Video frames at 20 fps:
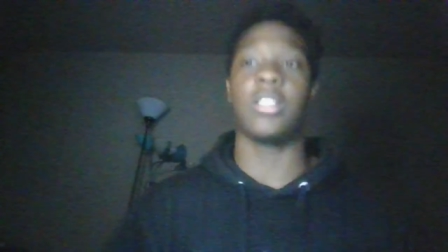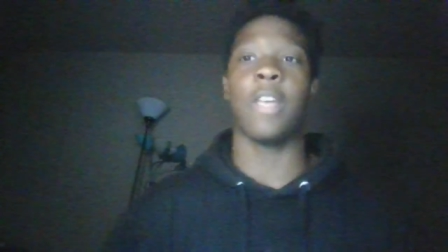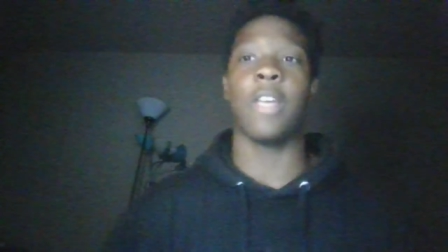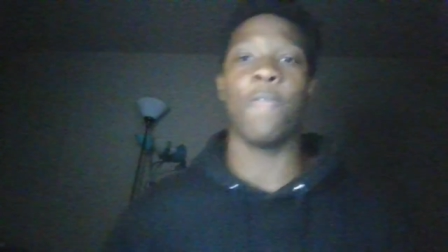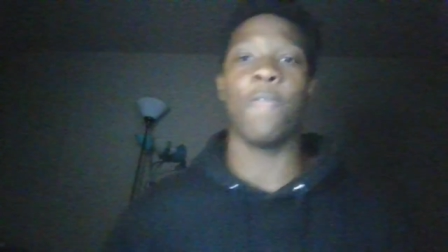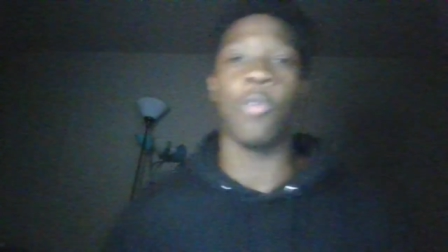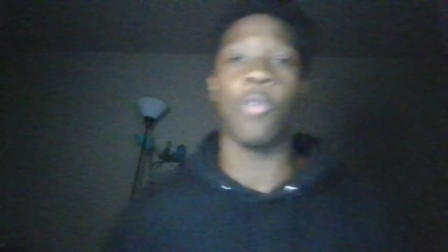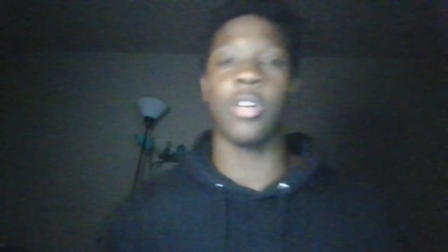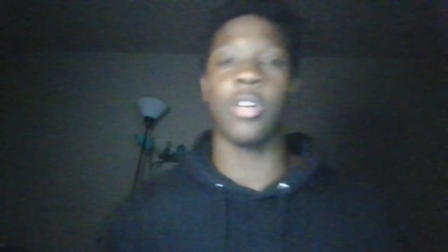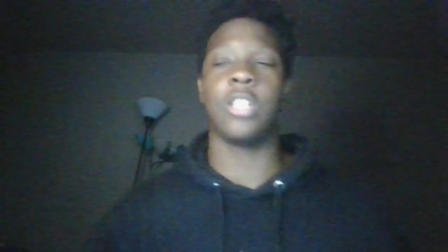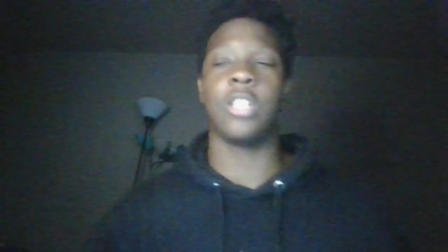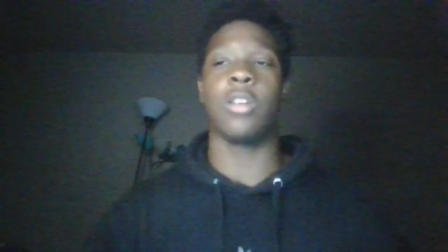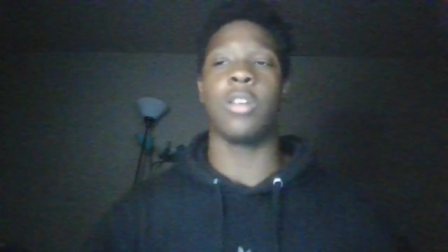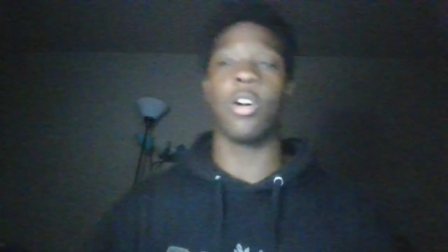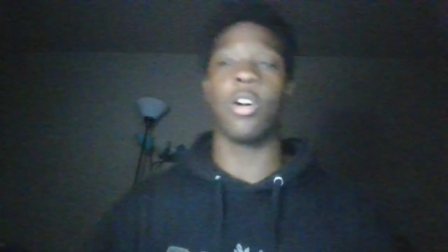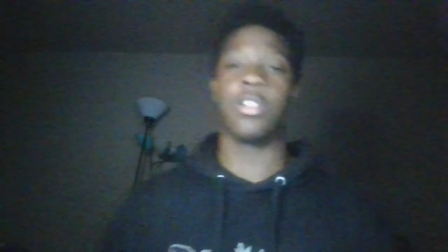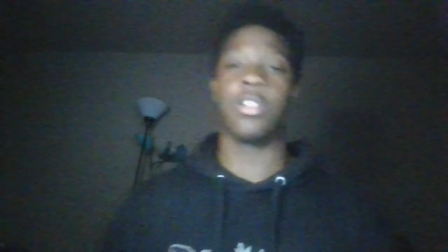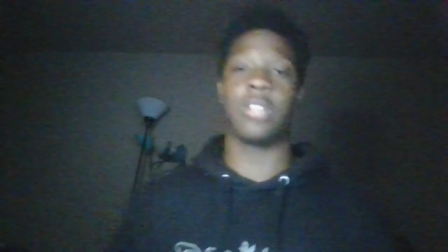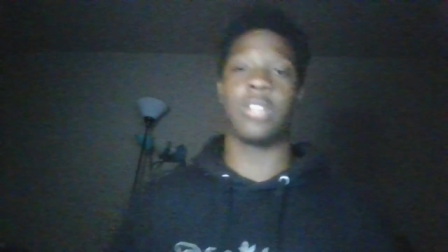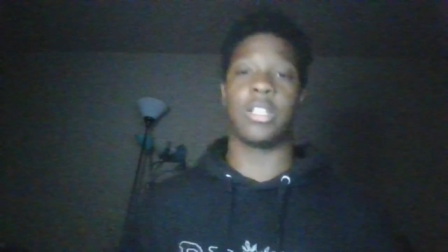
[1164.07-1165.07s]
for he's
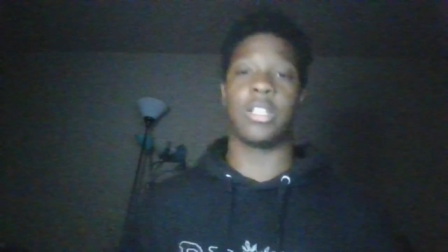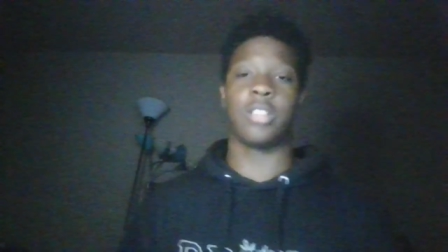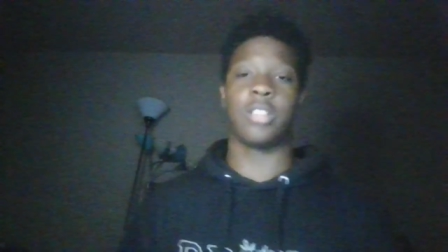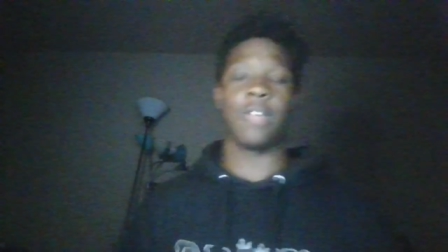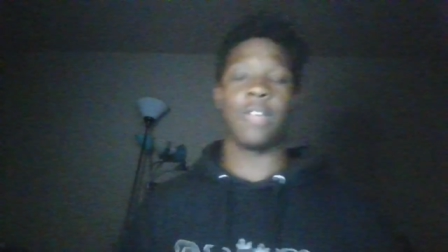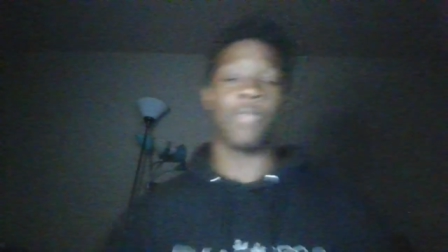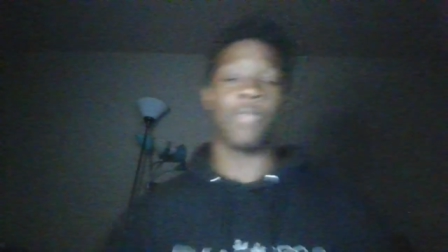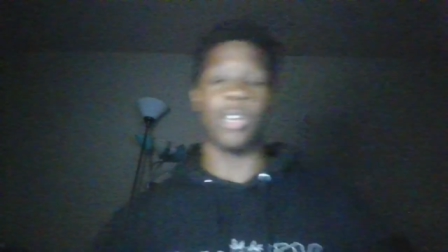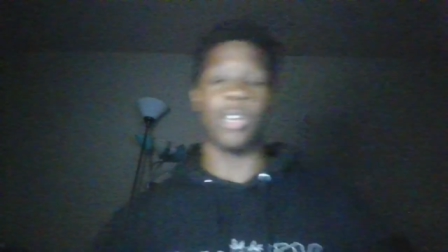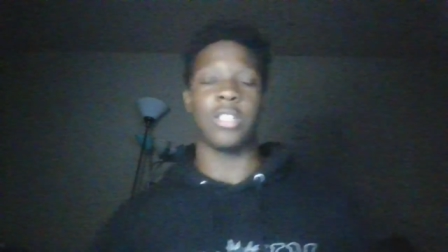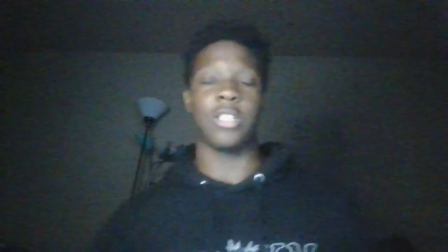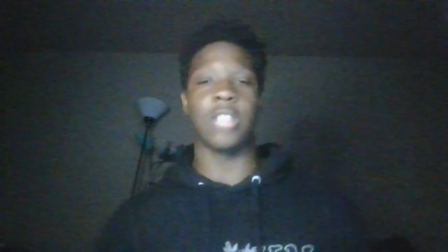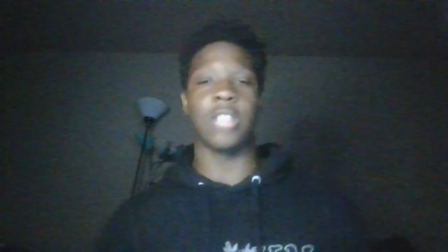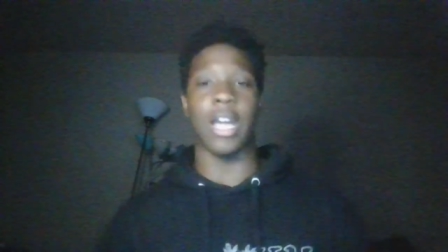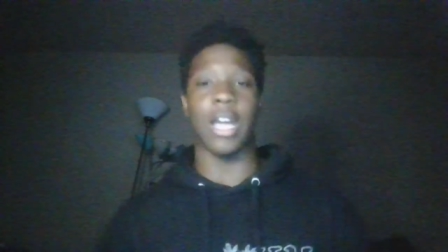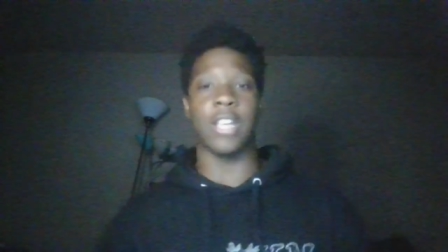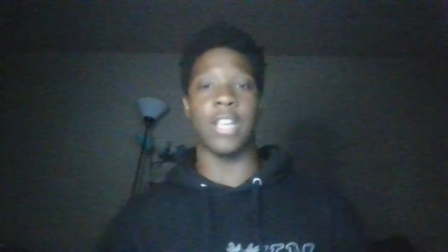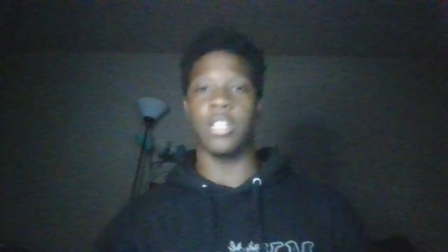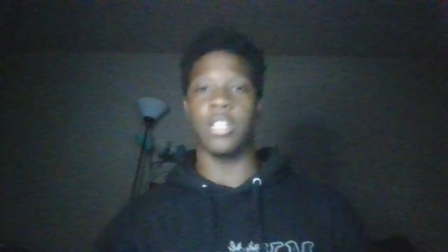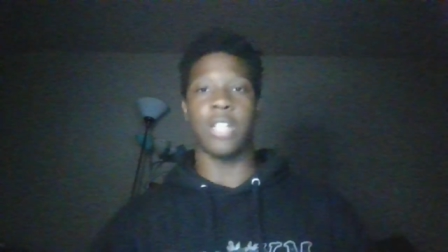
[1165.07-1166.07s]
always like except for it's
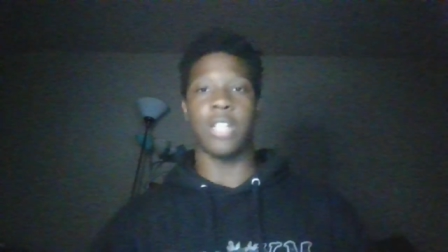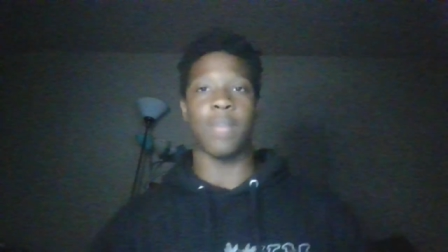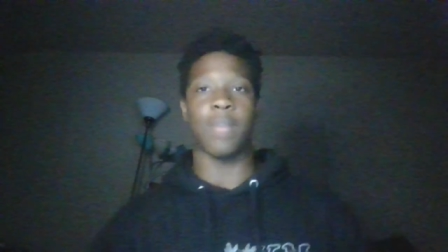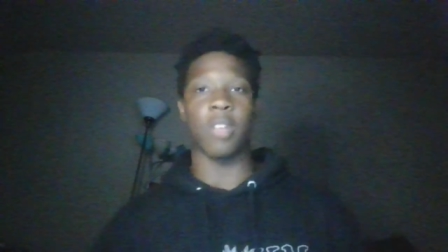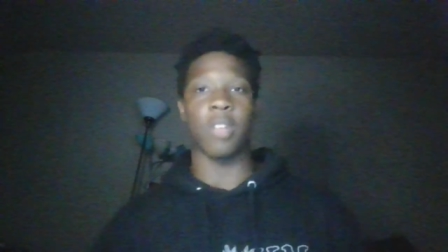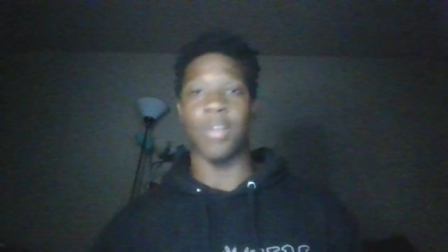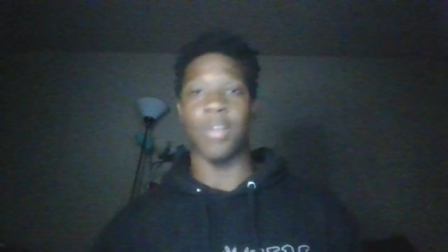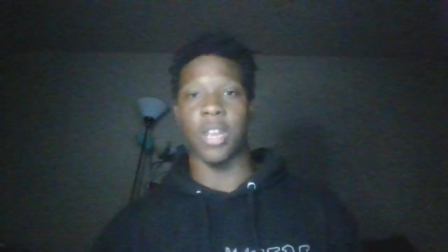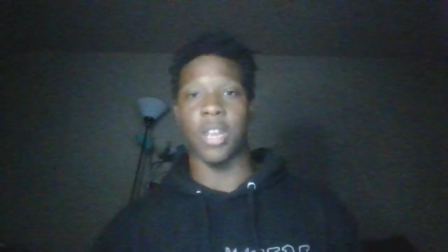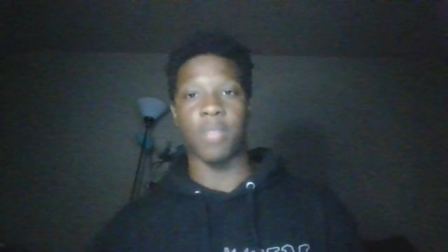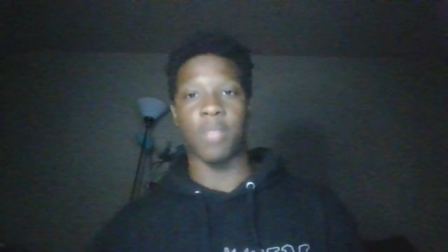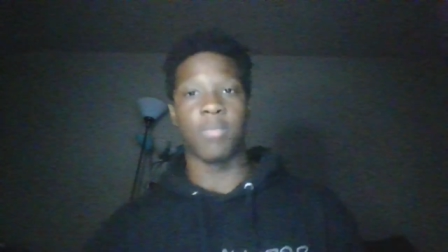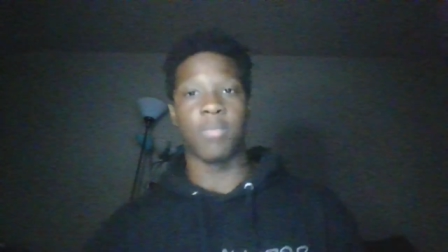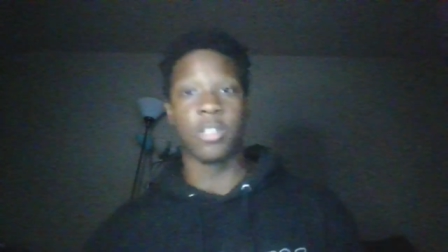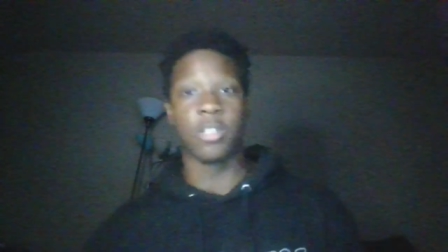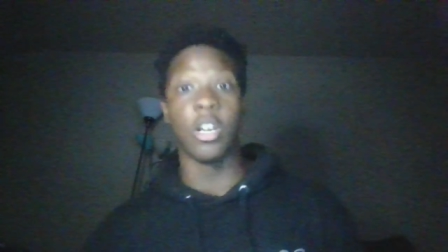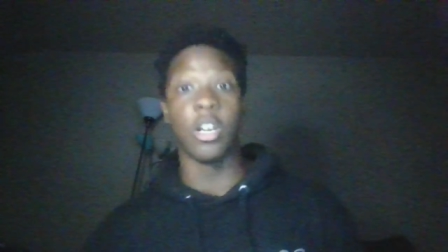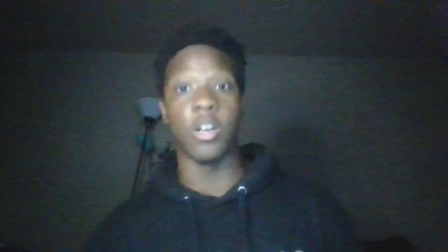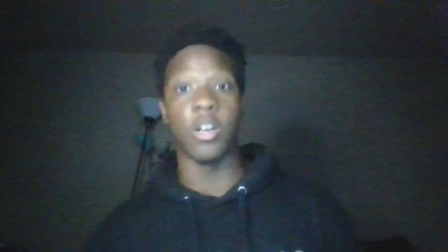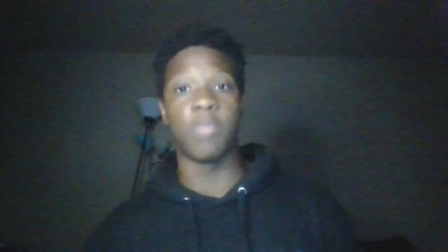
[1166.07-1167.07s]
not it does not bring him any
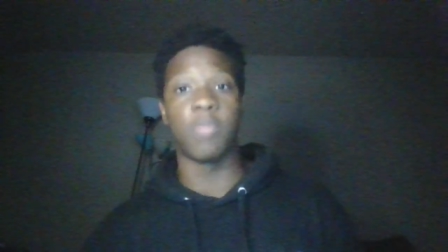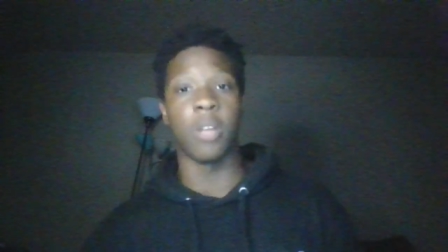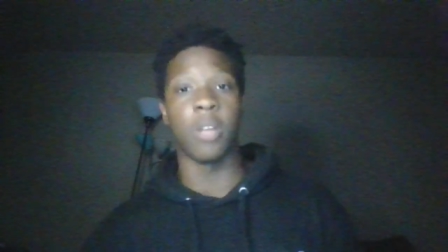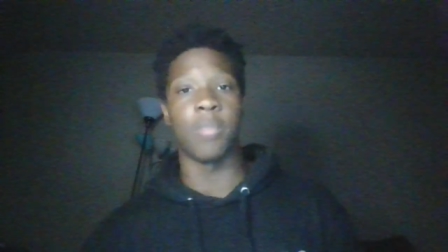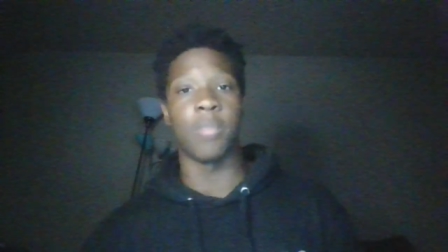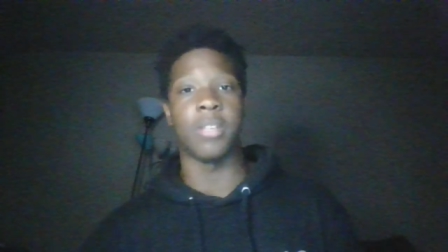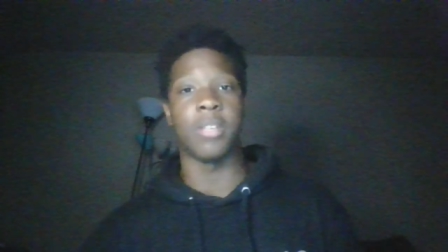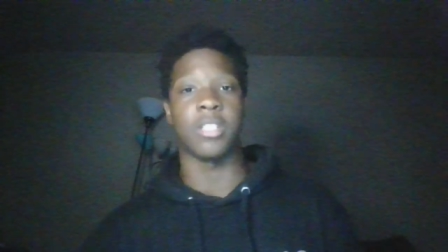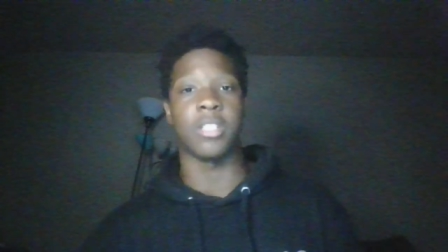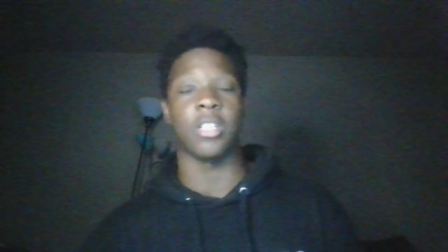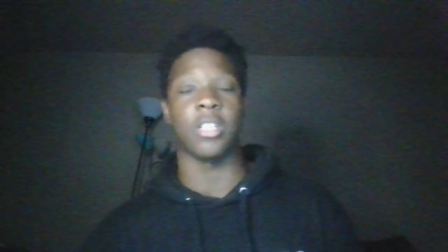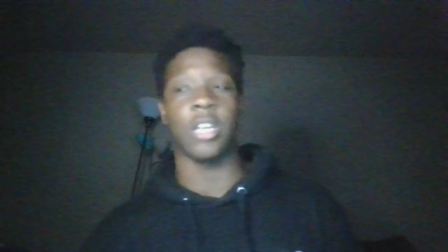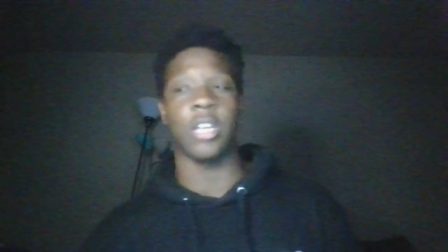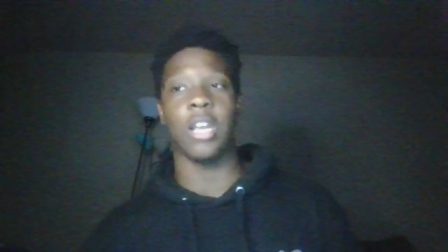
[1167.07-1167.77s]
good publicity.